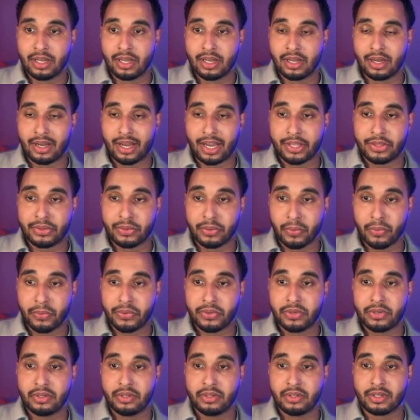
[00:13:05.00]
I
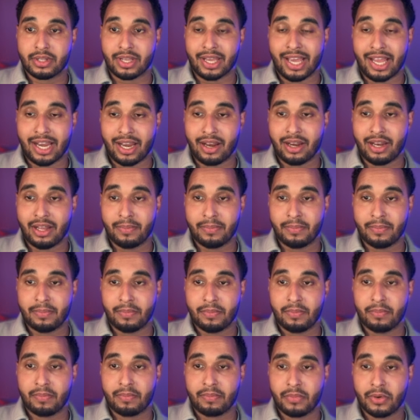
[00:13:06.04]
told the LLM
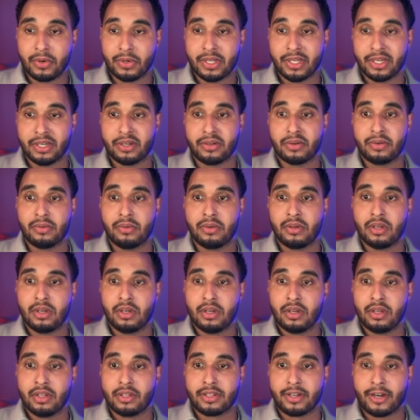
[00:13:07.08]
model
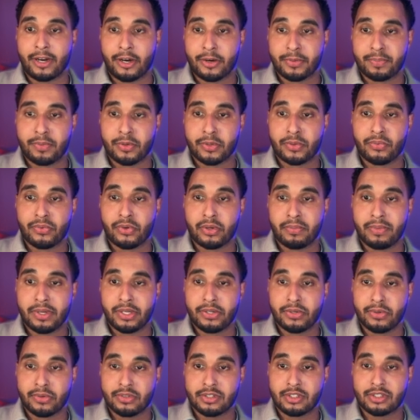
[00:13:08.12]
the output will be
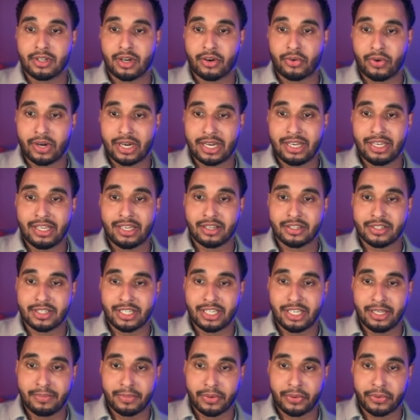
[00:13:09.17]
used directly as
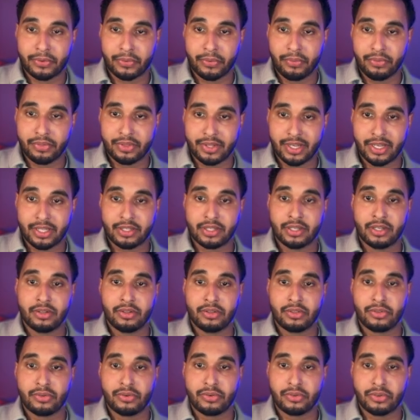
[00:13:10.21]
email content.
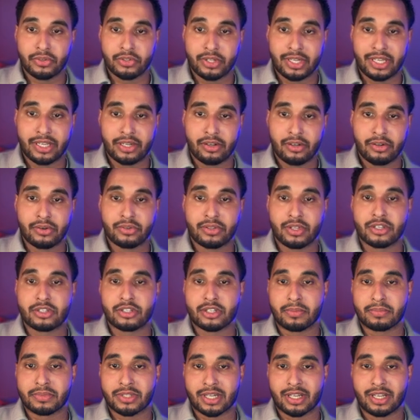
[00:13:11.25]
Do not include a
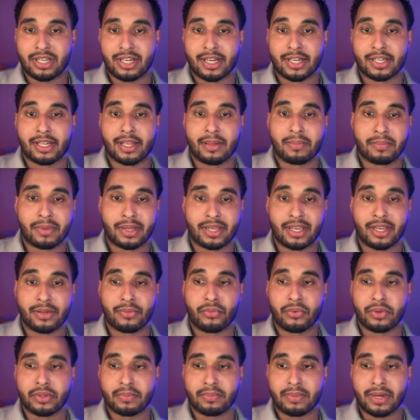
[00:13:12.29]
subject line and
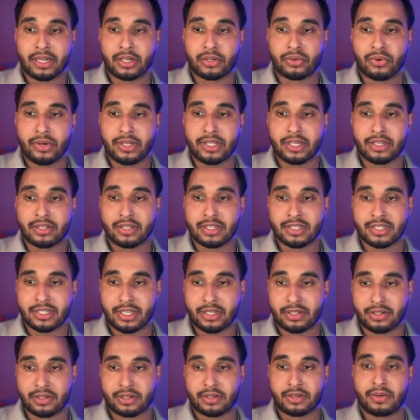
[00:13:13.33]
begin by creating the
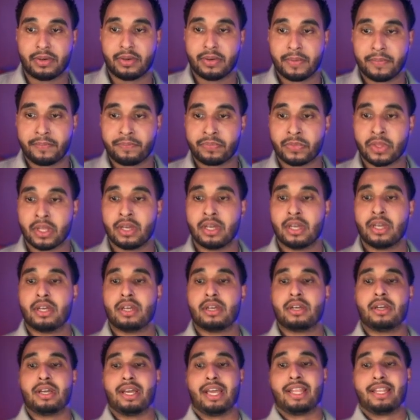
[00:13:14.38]
sender.
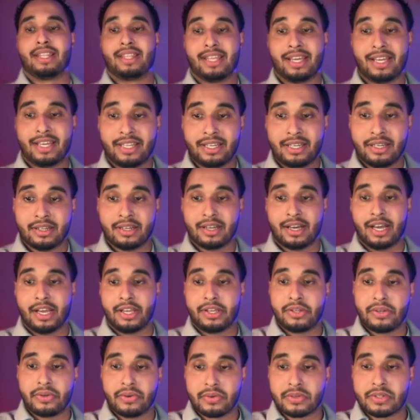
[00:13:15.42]
And then I
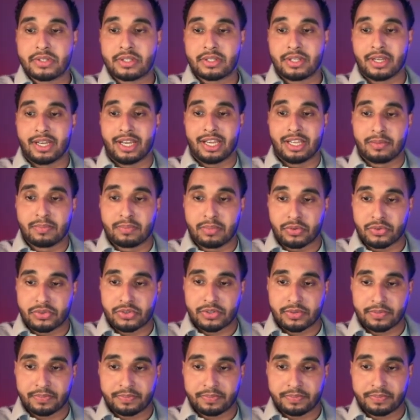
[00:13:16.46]
used the inputs.